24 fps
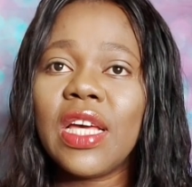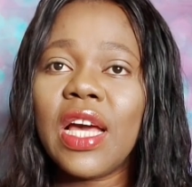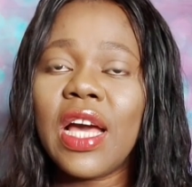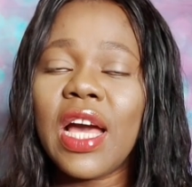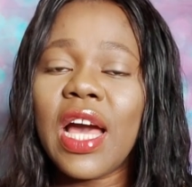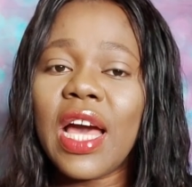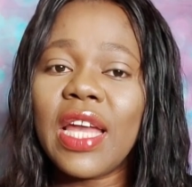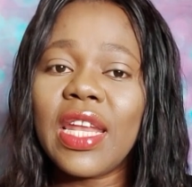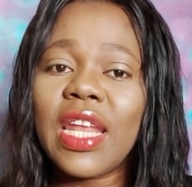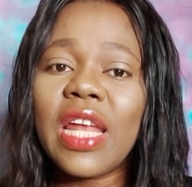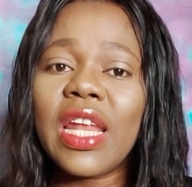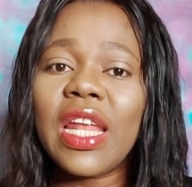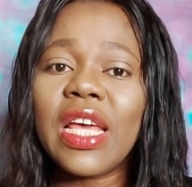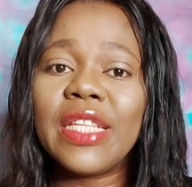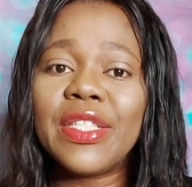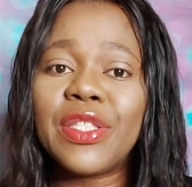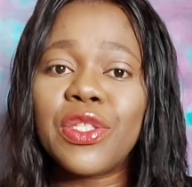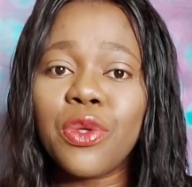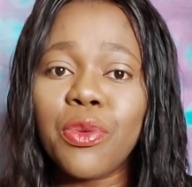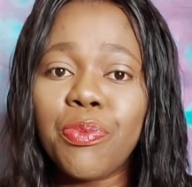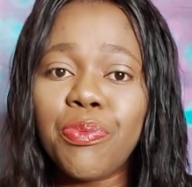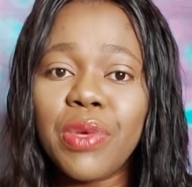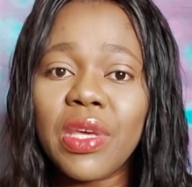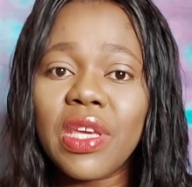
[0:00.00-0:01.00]
had an
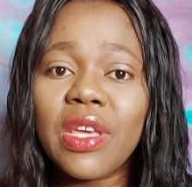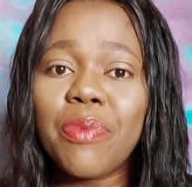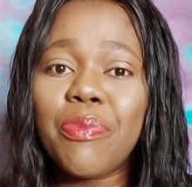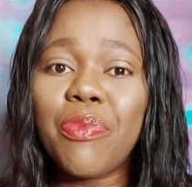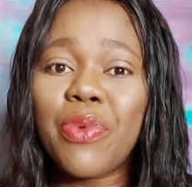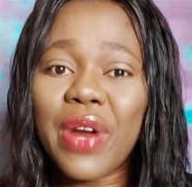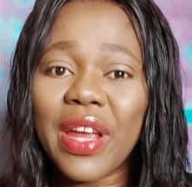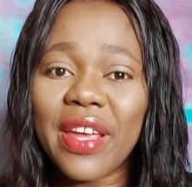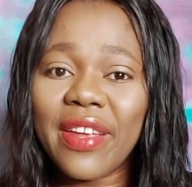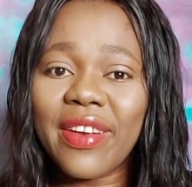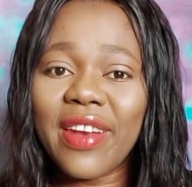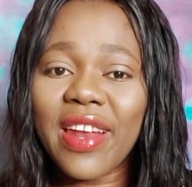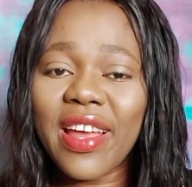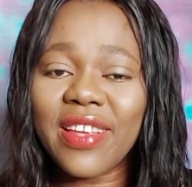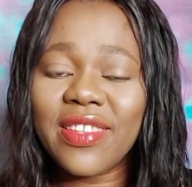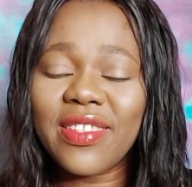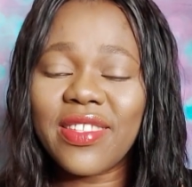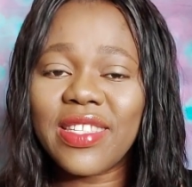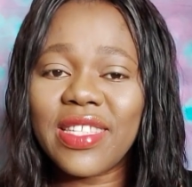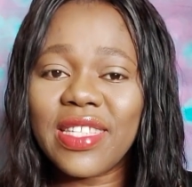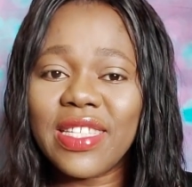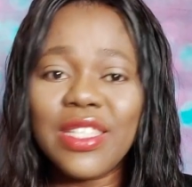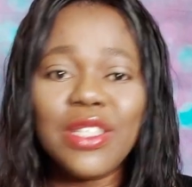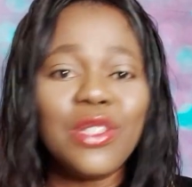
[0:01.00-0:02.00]
ectopic
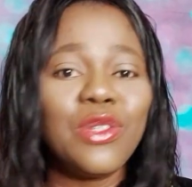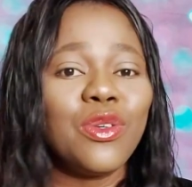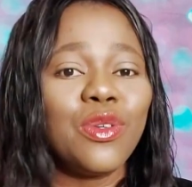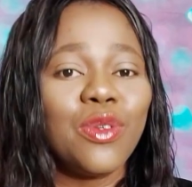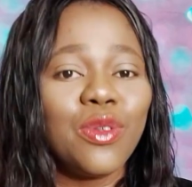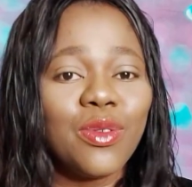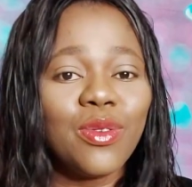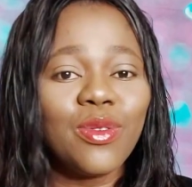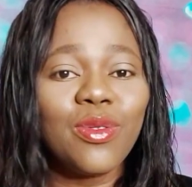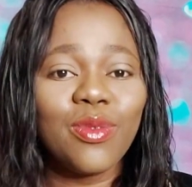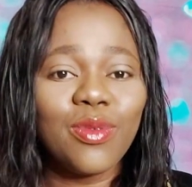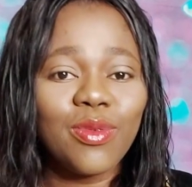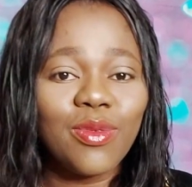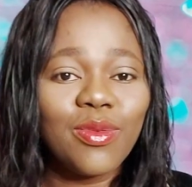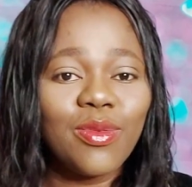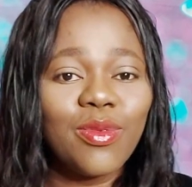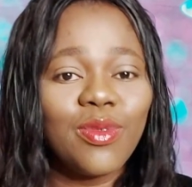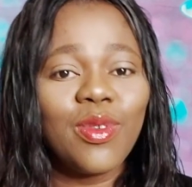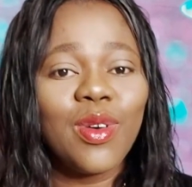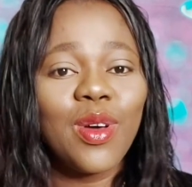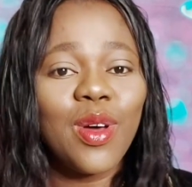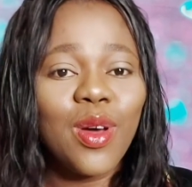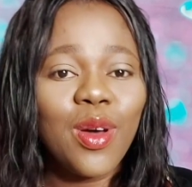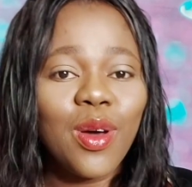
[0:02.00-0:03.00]
pregnancy, you
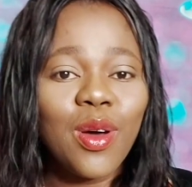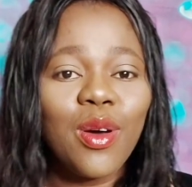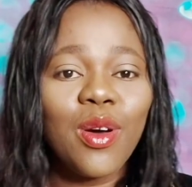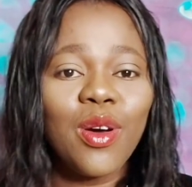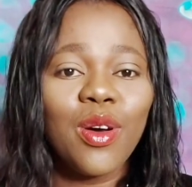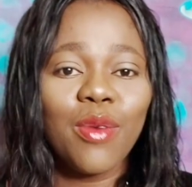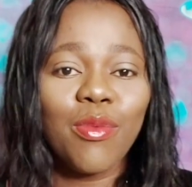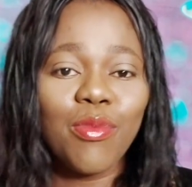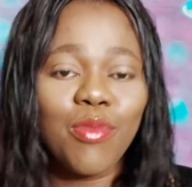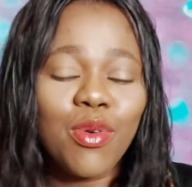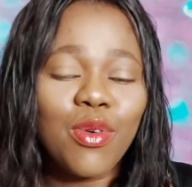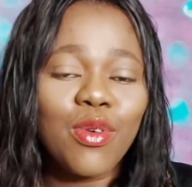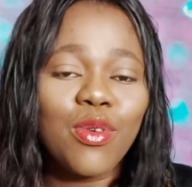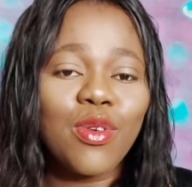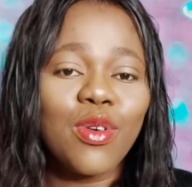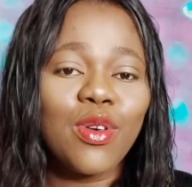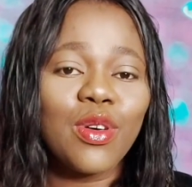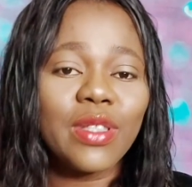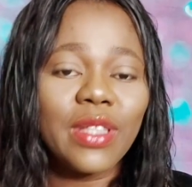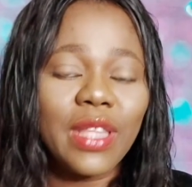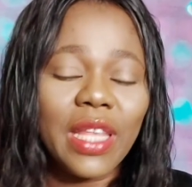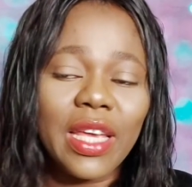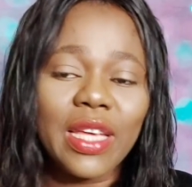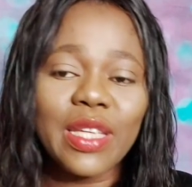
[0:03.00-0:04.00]
know,
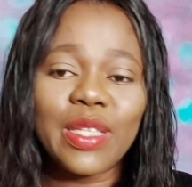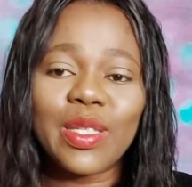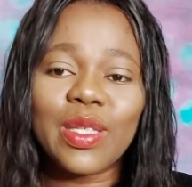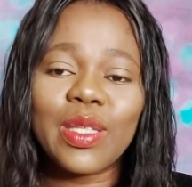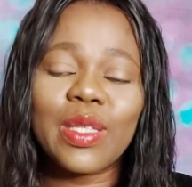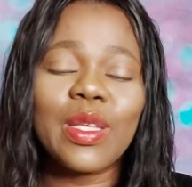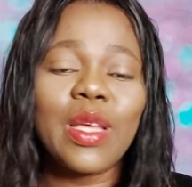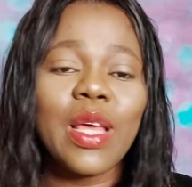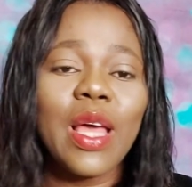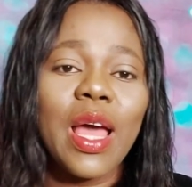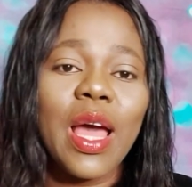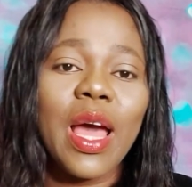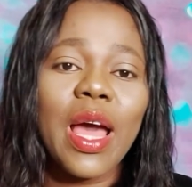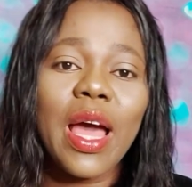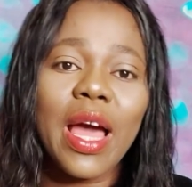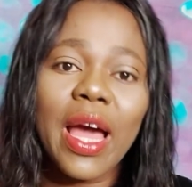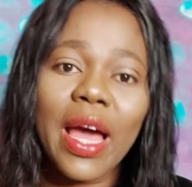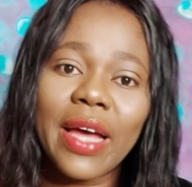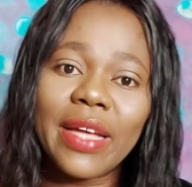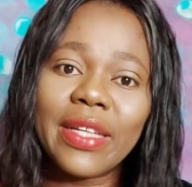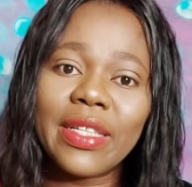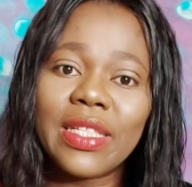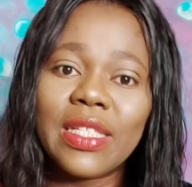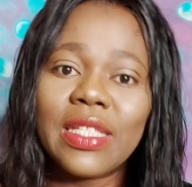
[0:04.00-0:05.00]
bongo things.
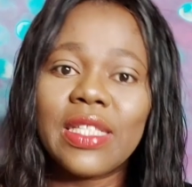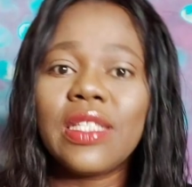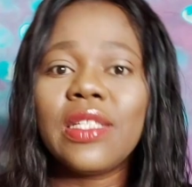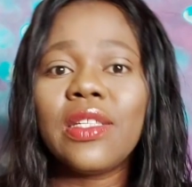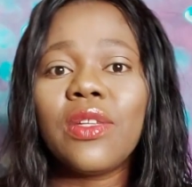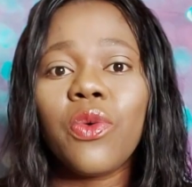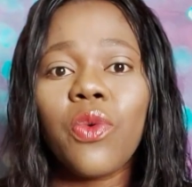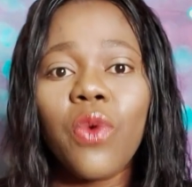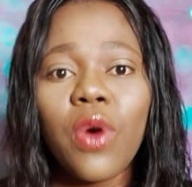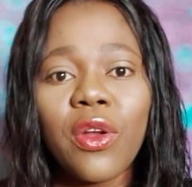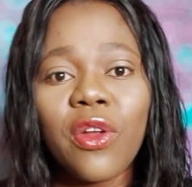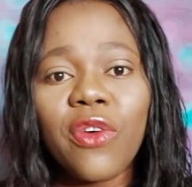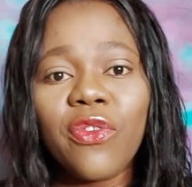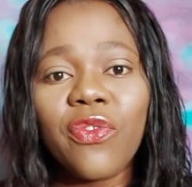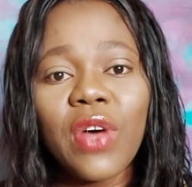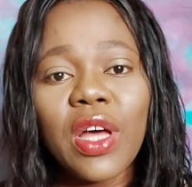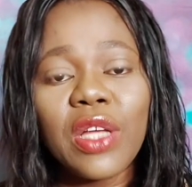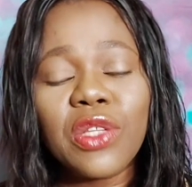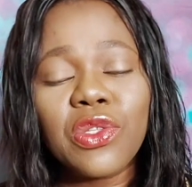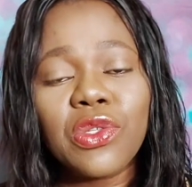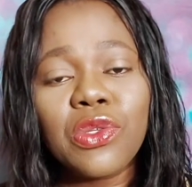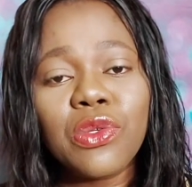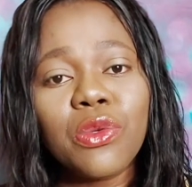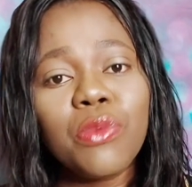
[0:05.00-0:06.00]
and one of
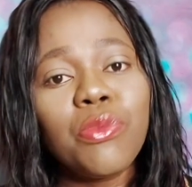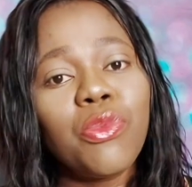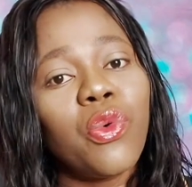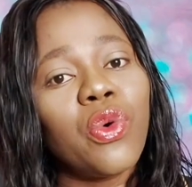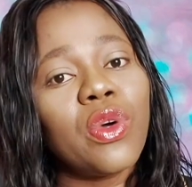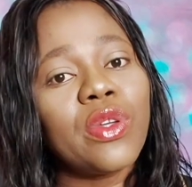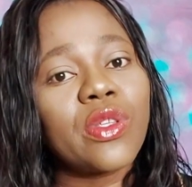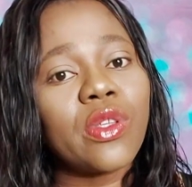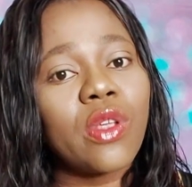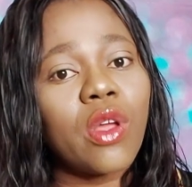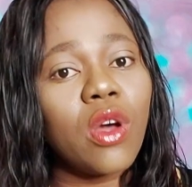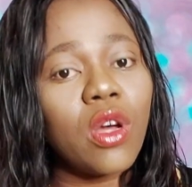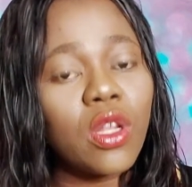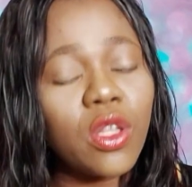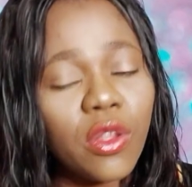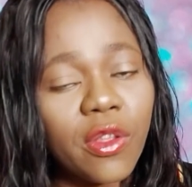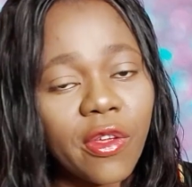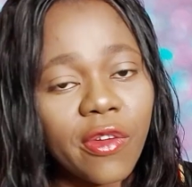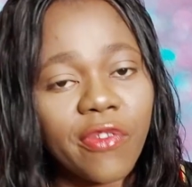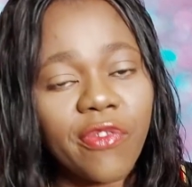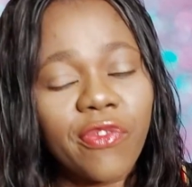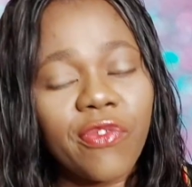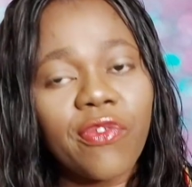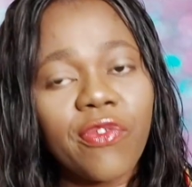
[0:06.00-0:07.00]
her tubes was cut
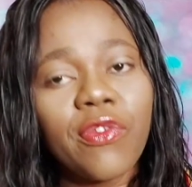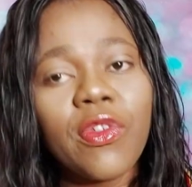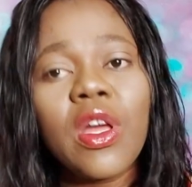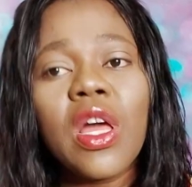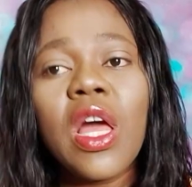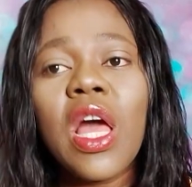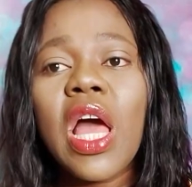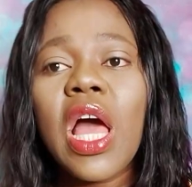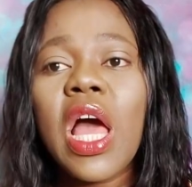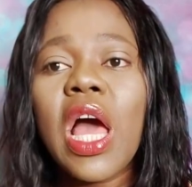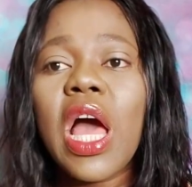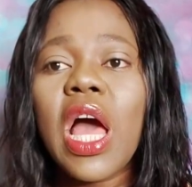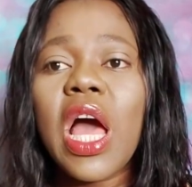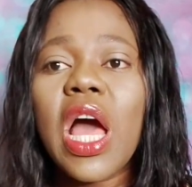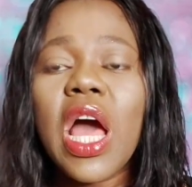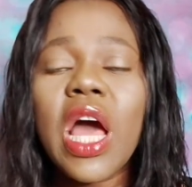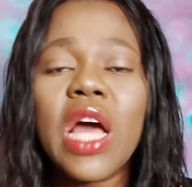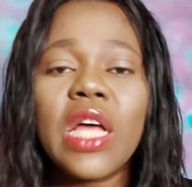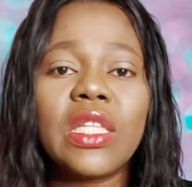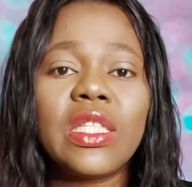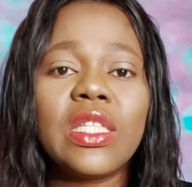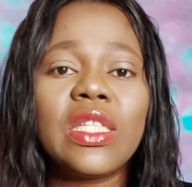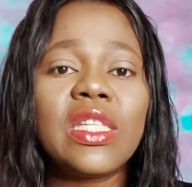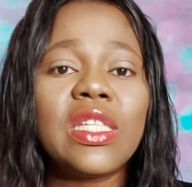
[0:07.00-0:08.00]
off,
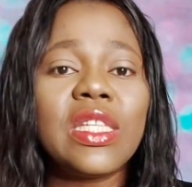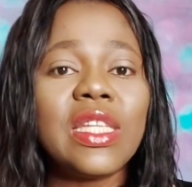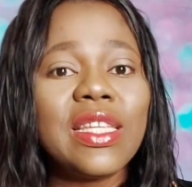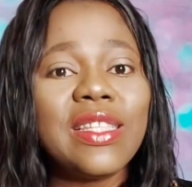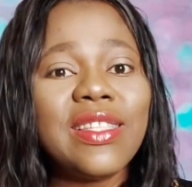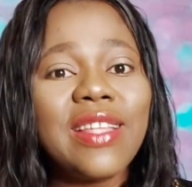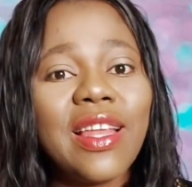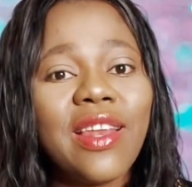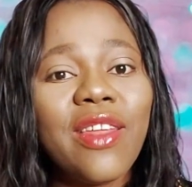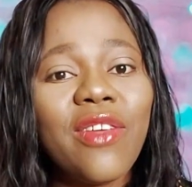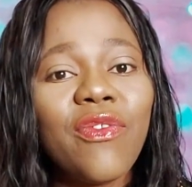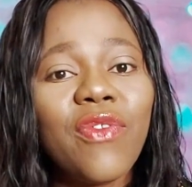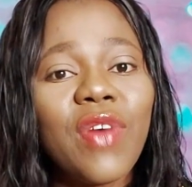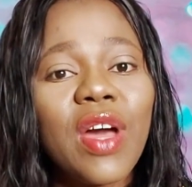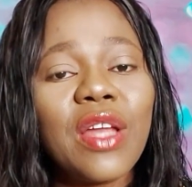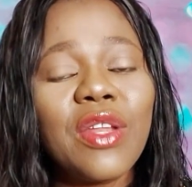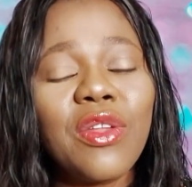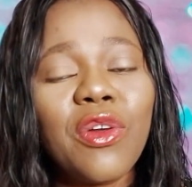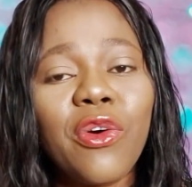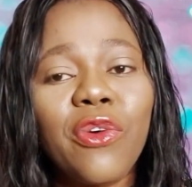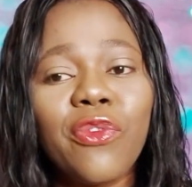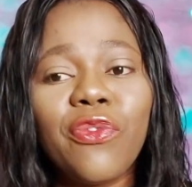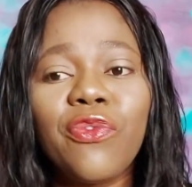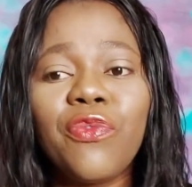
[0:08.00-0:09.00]
and she delivered
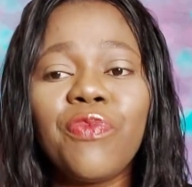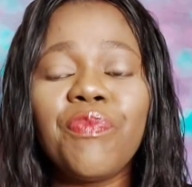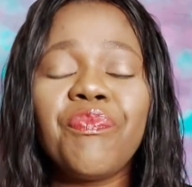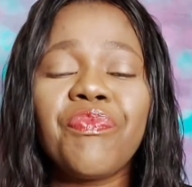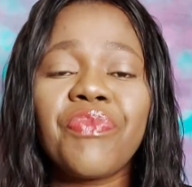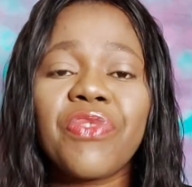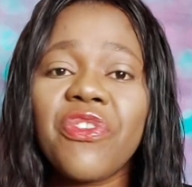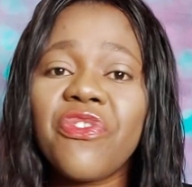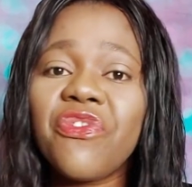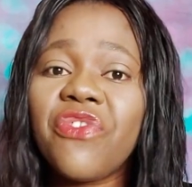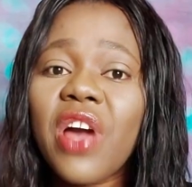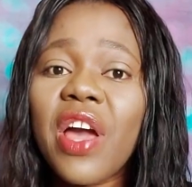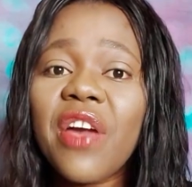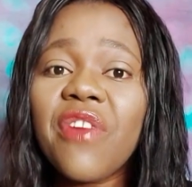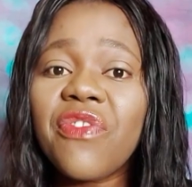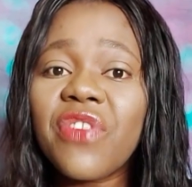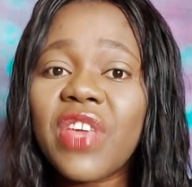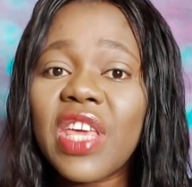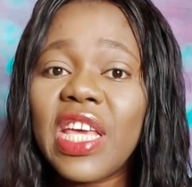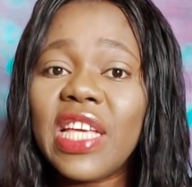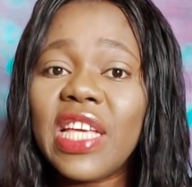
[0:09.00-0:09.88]
of 5